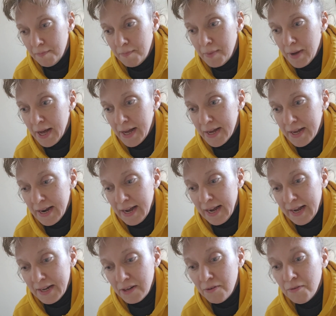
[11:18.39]
But
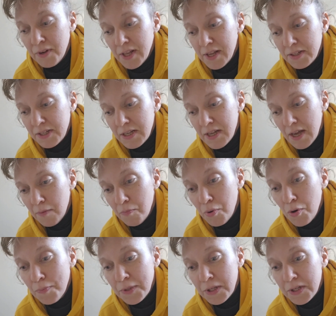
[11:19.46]
I didn't realize he had
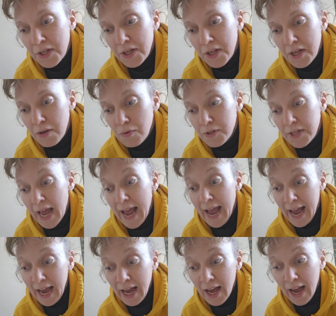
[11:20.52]
pooped until he was
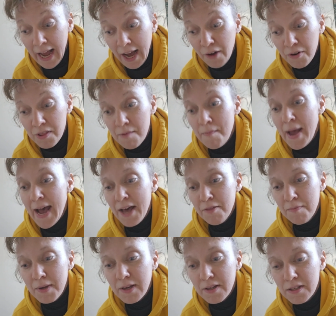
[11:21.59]
out of the
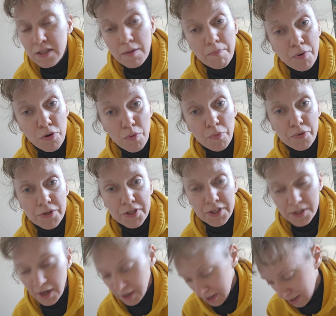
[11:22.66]
bath because the poop was
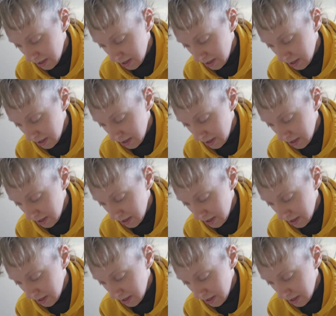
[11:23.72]
stuck